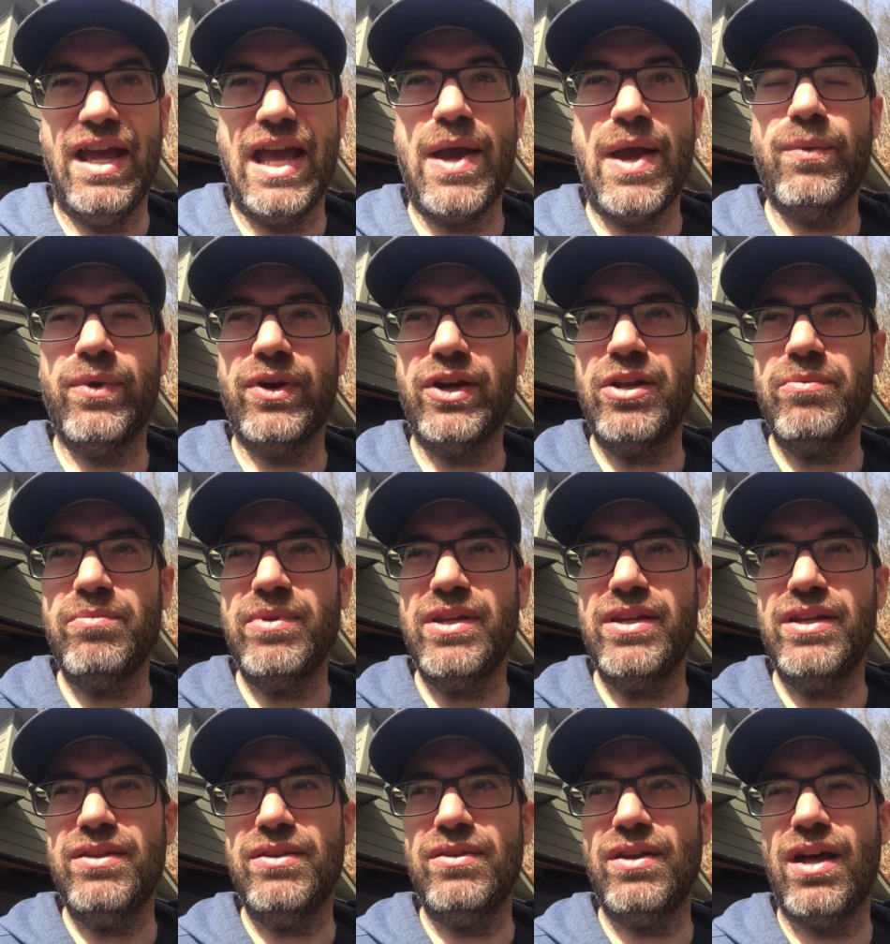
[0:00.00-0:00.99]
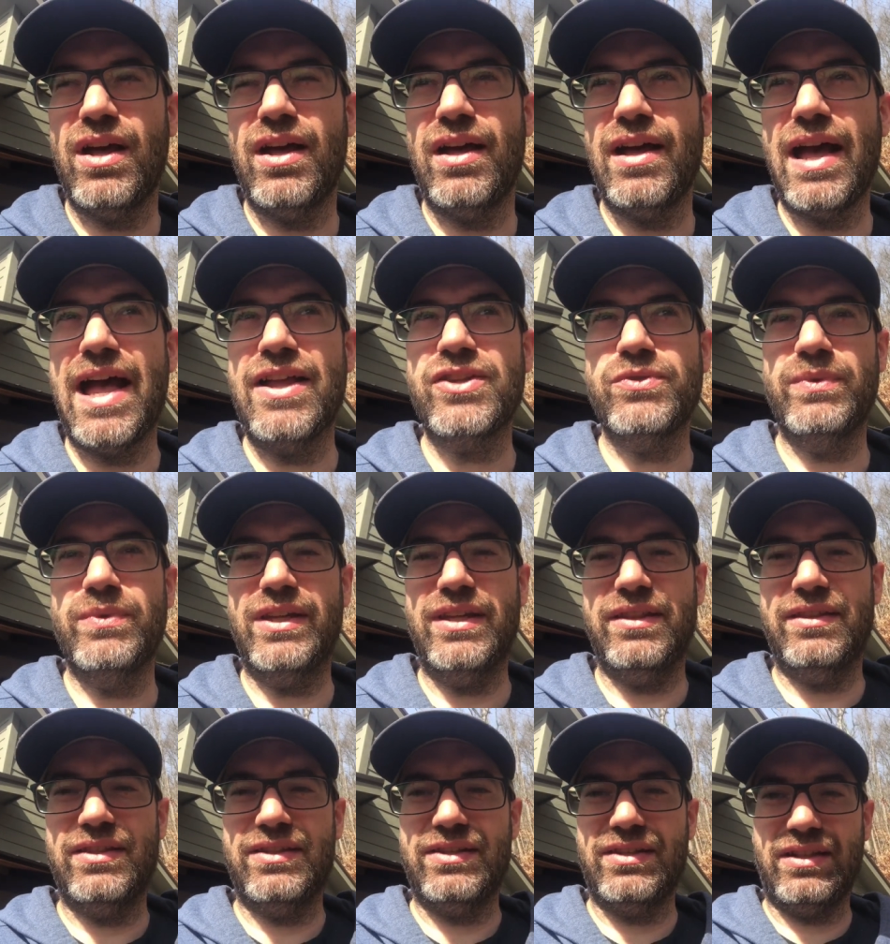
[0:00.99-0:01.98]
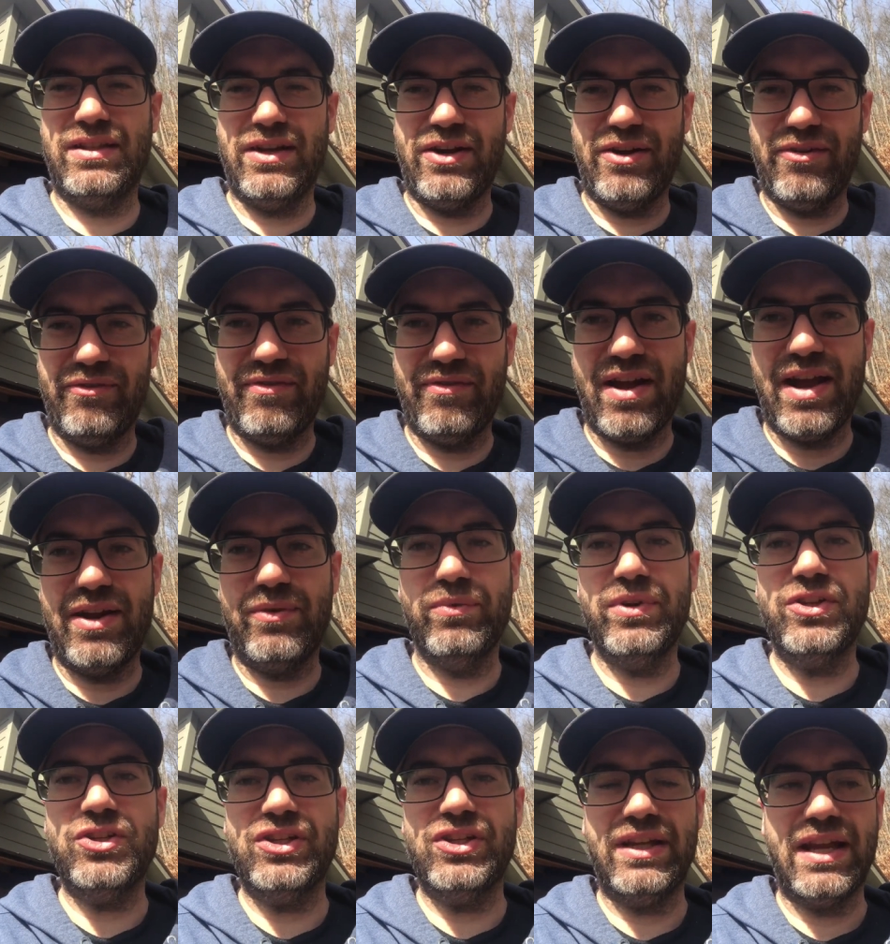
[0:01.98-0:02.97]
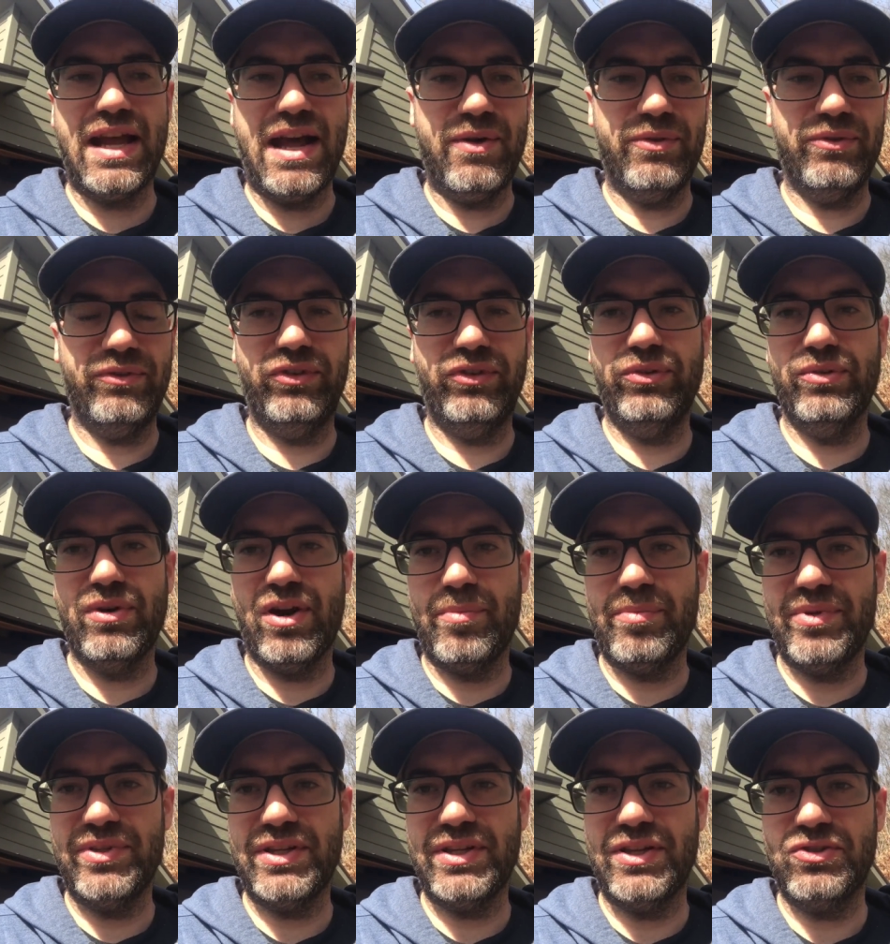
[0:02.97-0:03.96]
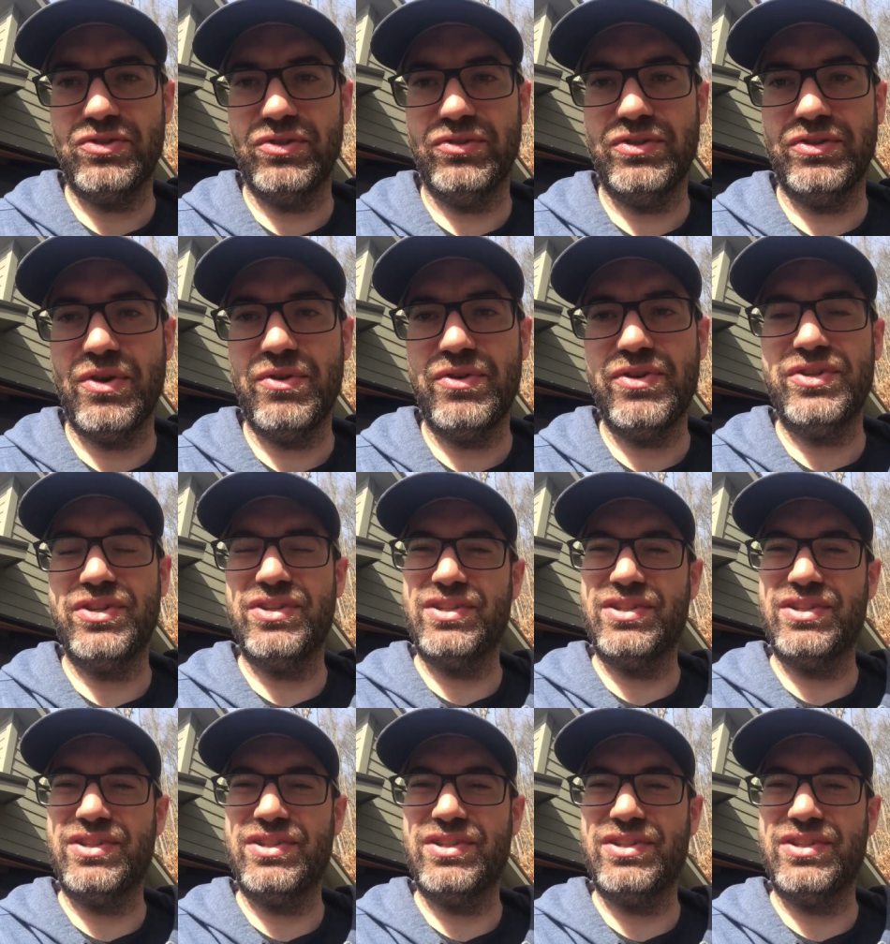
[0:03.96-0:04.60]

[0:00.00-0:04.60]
And we're going to be, uh, as we get this clarified, reaching out to our potential donors.